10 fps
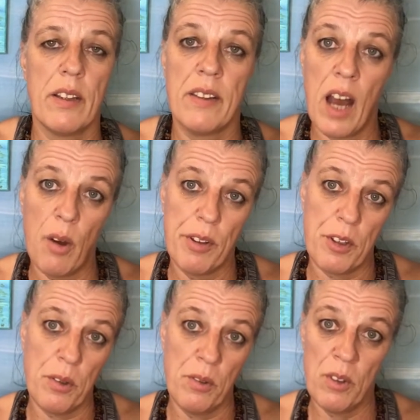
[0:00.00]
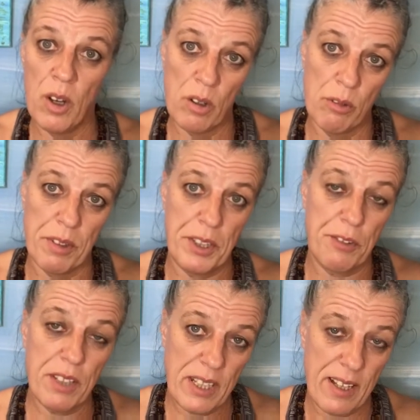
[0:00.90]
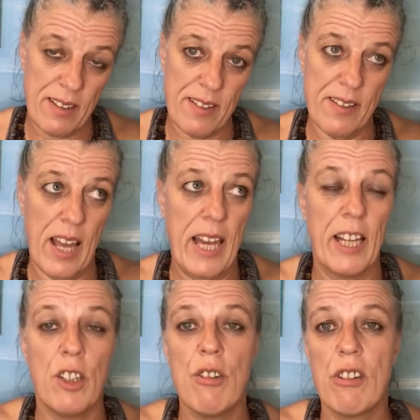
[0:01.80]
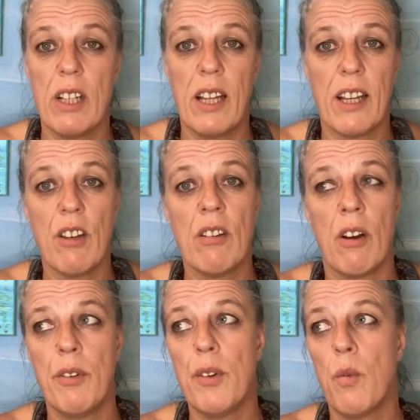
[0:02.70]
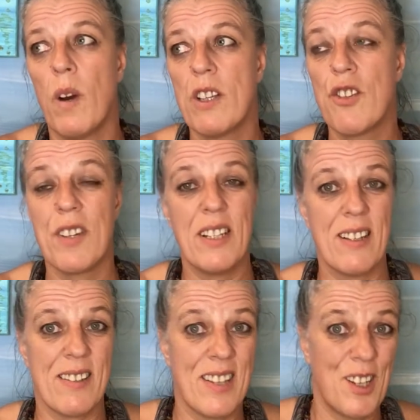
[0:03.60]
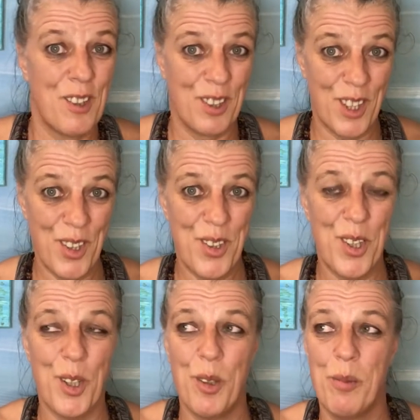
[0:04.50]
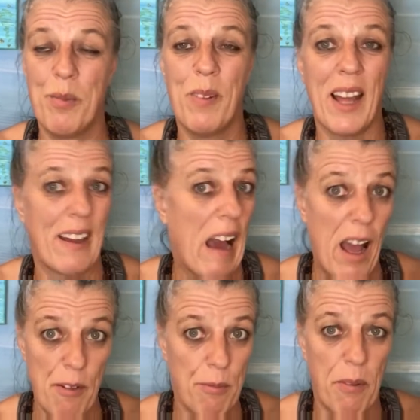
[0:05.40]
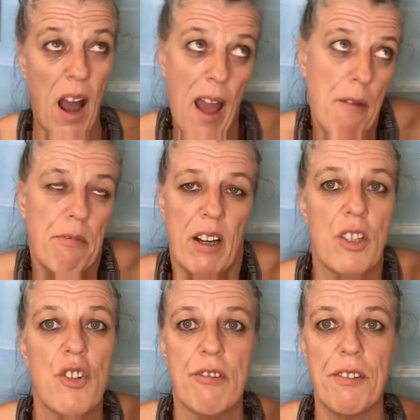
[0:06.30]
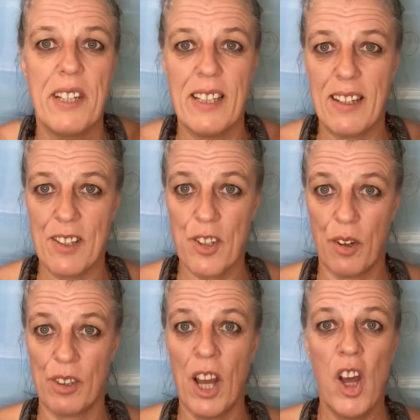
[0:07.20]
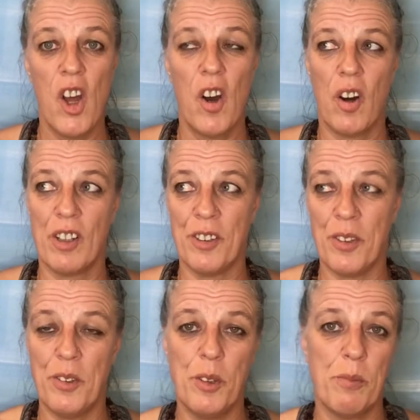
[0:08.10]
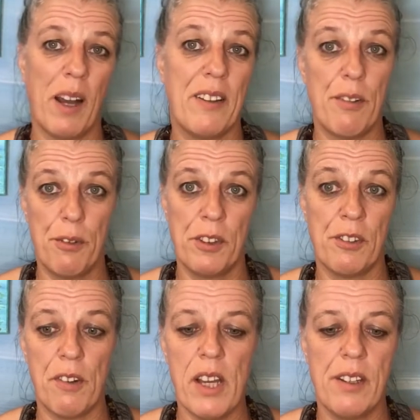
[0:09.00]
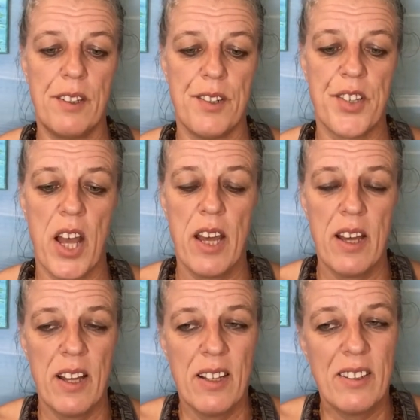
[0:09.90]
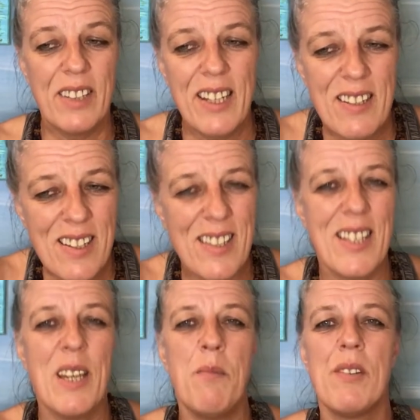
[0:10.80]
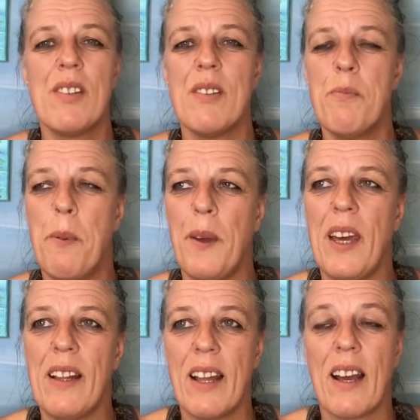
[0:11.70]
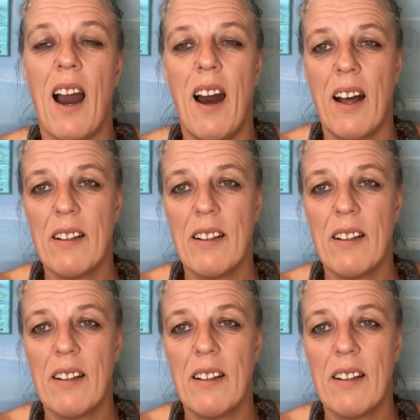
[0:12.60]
Now that you know what readings say, and usually, like, you know, if you watch readings here on YouTube, like I watched readings on YouTube by different readers, there seems to be like